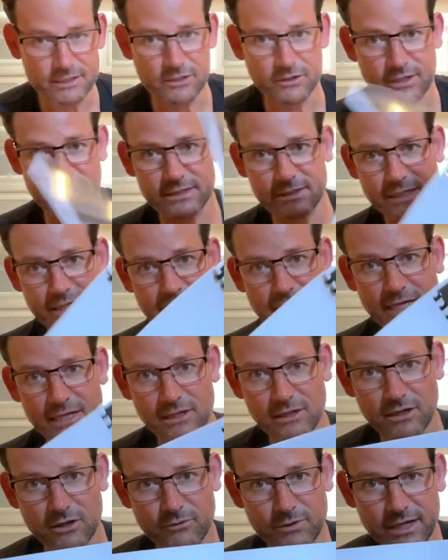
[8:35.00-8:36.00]
In the
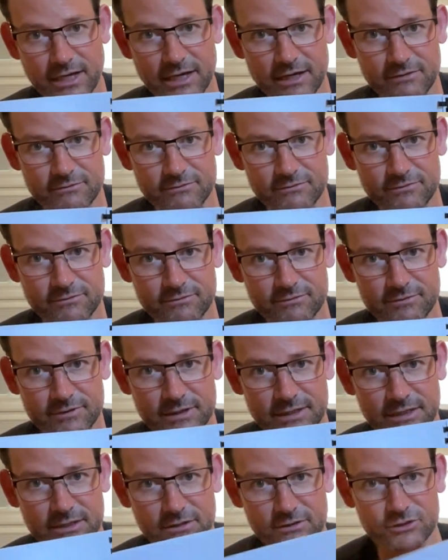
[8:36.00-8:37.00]
catalog we have
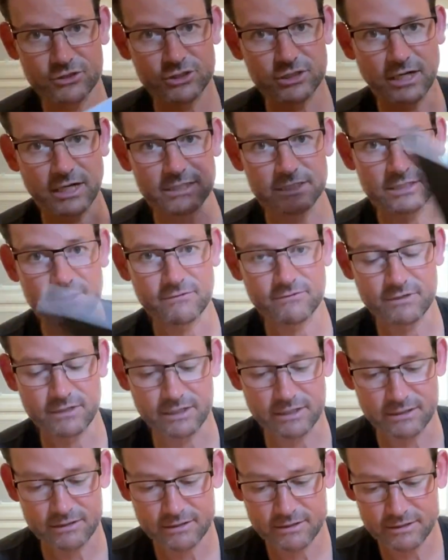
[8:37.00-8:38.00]
shots of
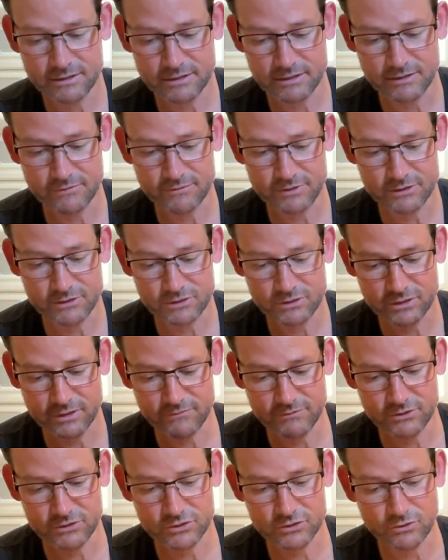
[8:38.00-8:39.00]

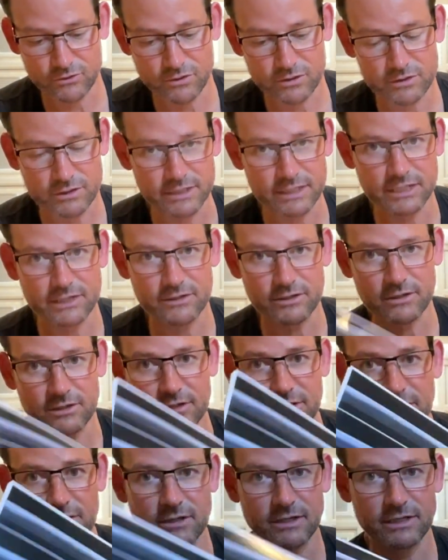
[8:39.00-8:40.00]
the sword on either
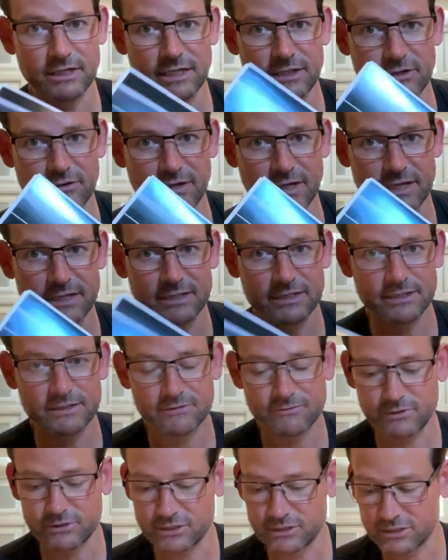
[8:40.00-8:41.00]
end,
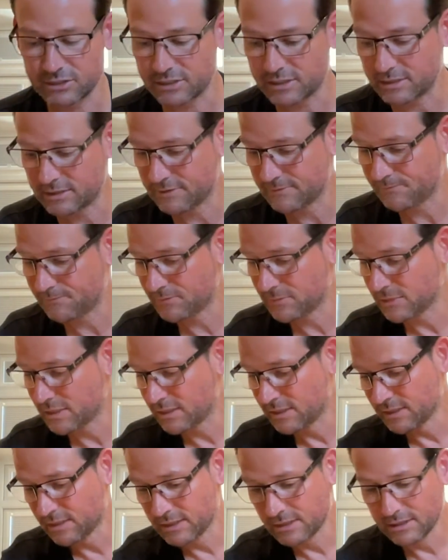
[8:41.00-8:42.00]
which is good.
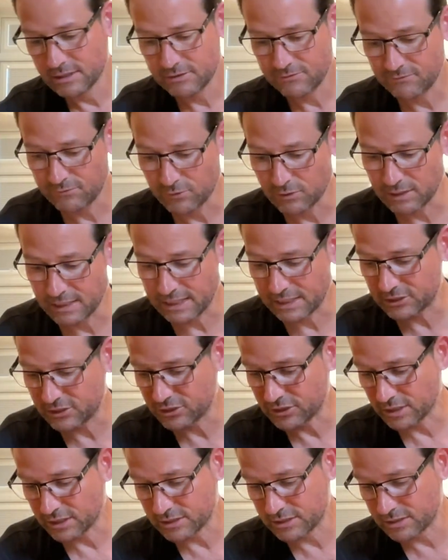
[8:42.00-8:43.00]
Full length
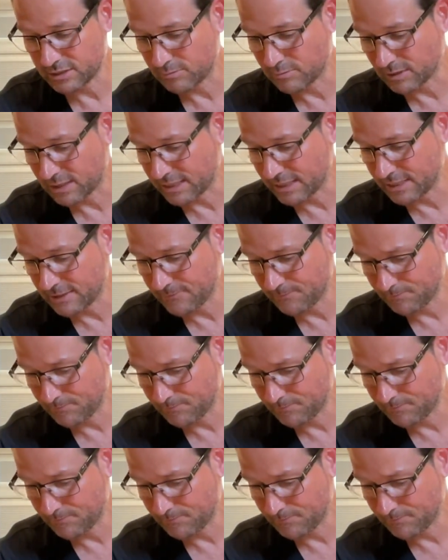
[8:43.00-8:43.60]
shots of the blade,